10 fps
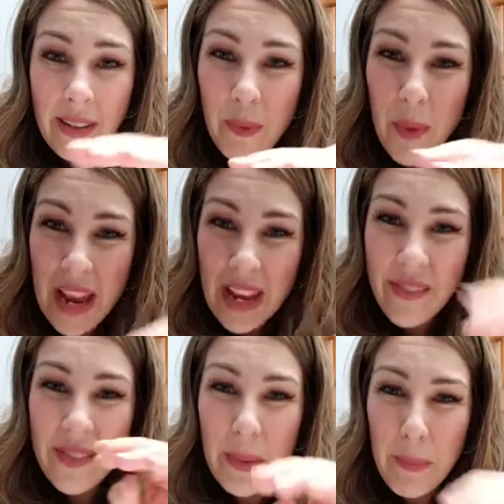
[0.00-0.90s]

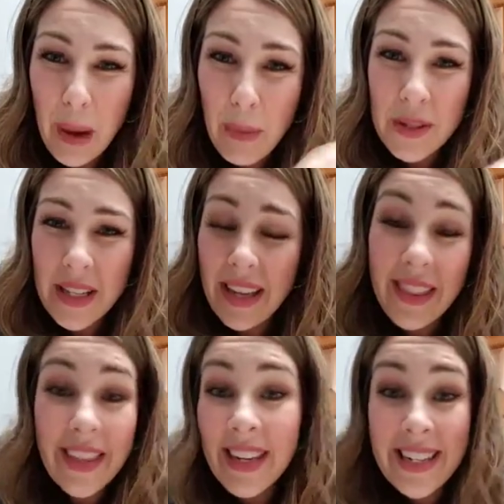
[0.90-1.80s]
waves and bubbles in
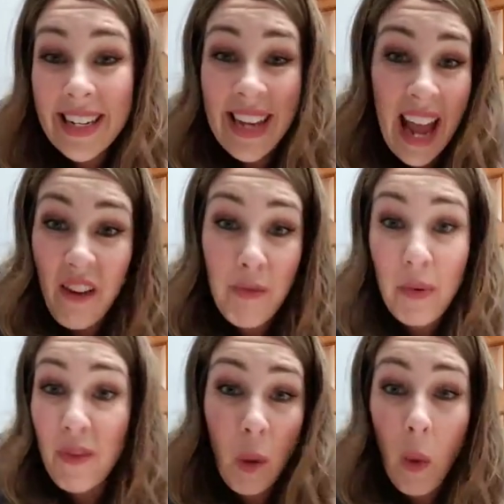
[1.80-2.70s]
it that it didn't have
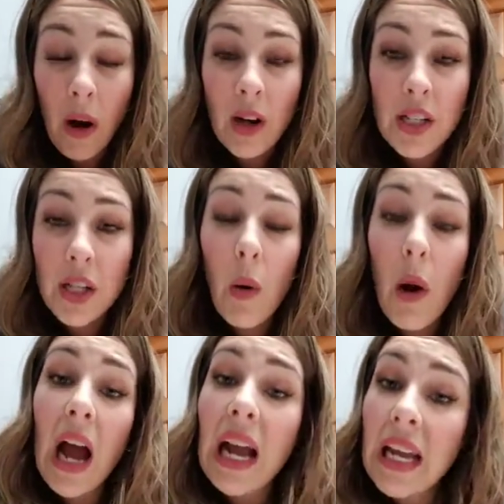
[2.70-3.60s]
before.
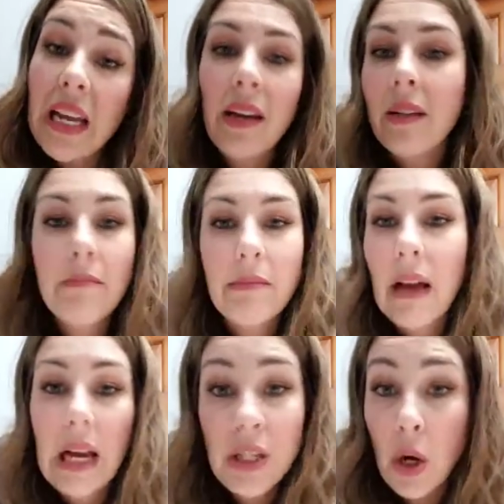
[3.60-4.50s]
So I
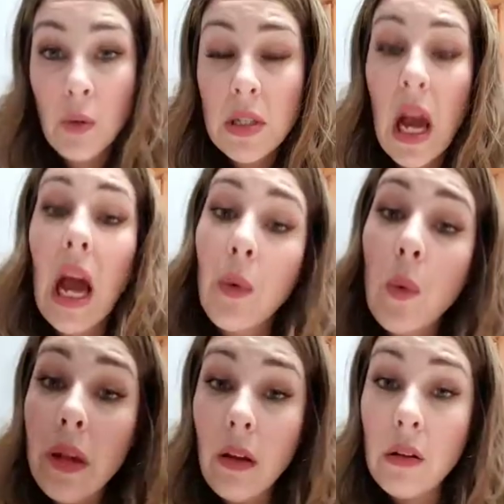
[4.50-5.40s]
don't. I
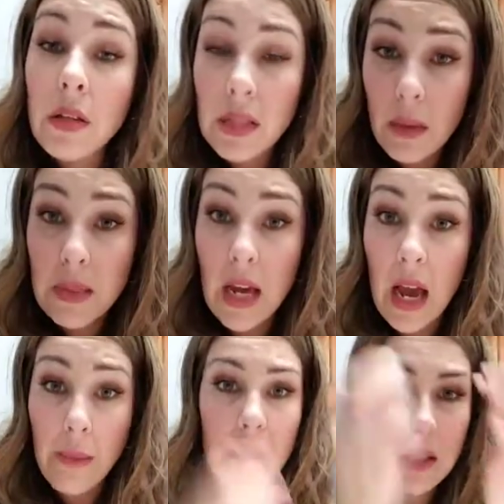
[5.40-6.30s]
will
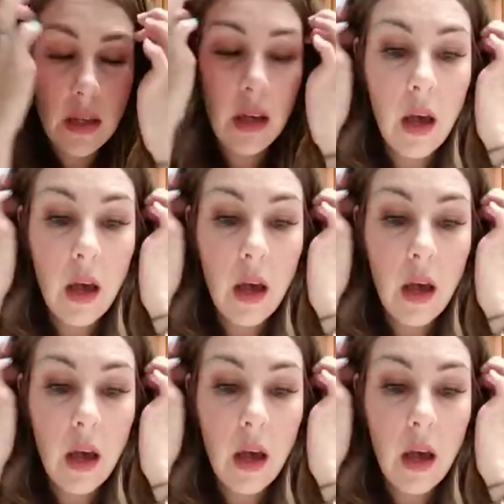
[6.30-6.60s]
sometimes,